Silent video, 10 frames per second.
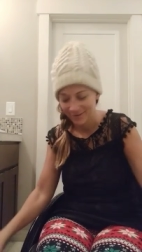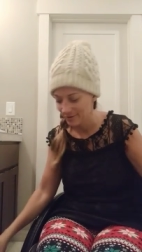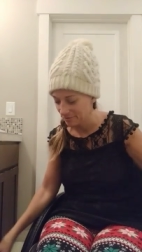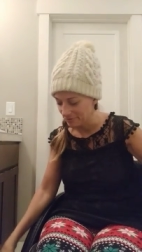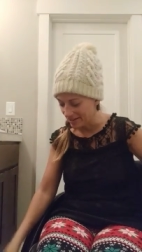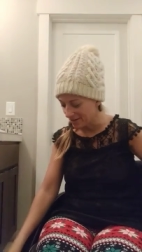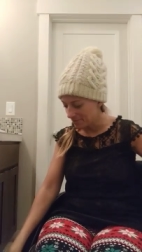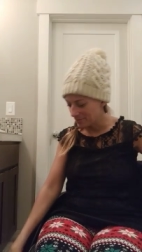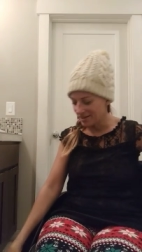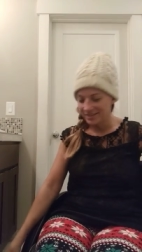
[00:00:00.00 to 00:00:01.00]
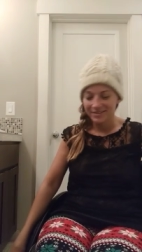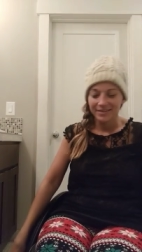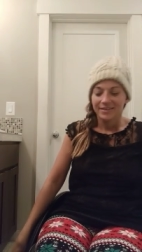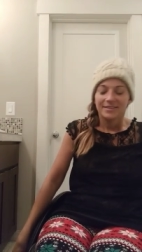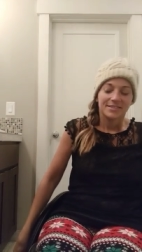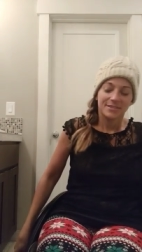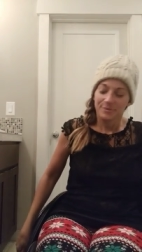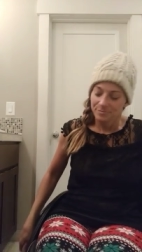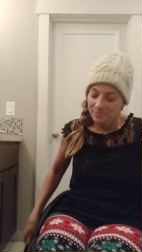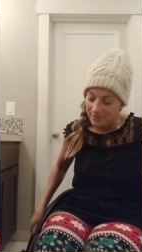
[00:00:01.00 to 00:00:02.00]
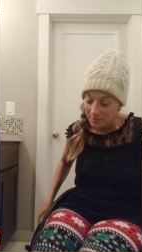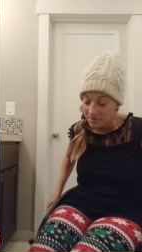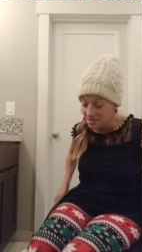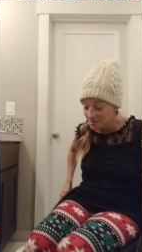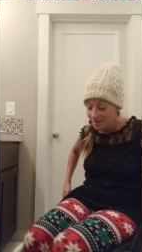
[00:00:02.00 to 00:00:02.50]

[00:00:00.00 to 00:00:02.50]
I rented one. So I'm going to